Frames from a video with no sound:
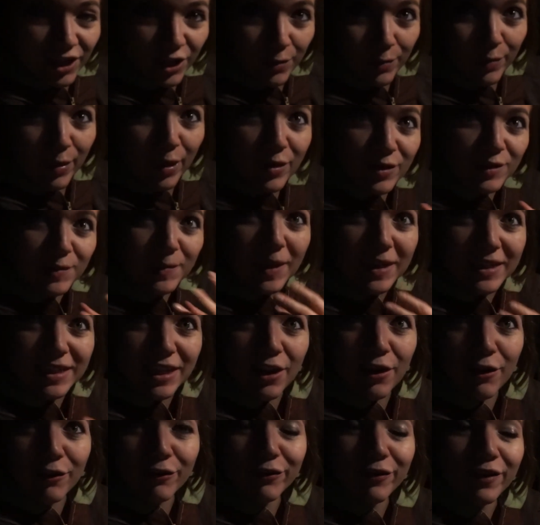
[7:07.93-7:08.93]
compose
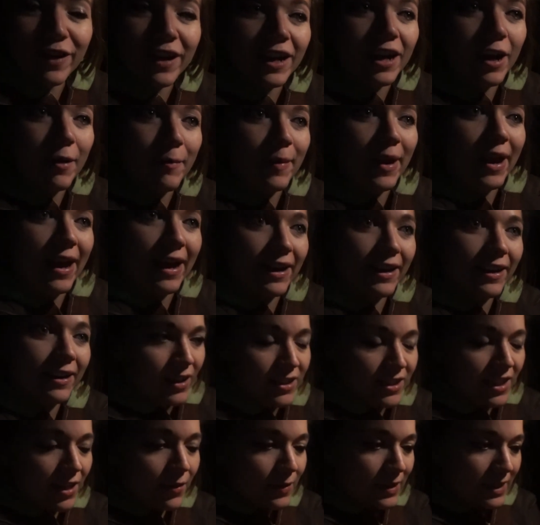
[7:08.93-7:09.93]
myself, and come back.
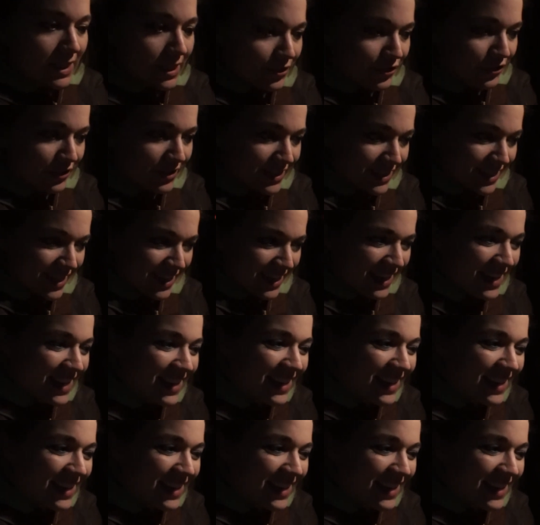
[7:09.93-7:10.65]
So that was interesting.